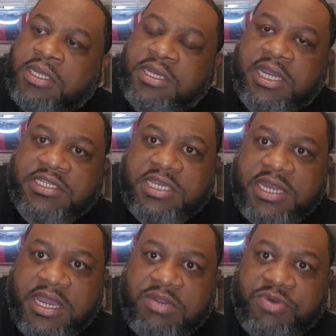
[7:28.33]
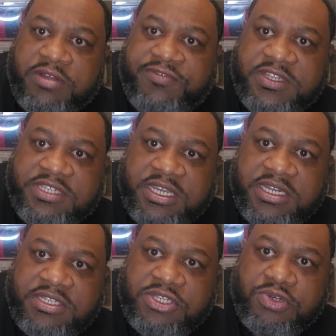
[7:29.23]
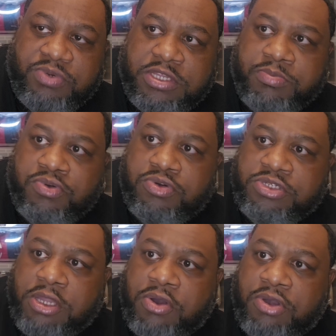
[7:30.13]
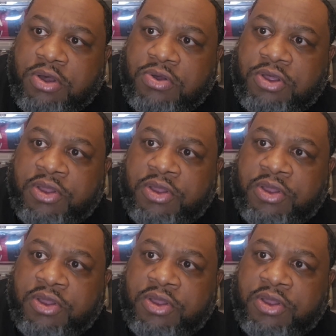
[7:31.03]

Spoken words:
1991, 15 and 2 with the Bulls logo.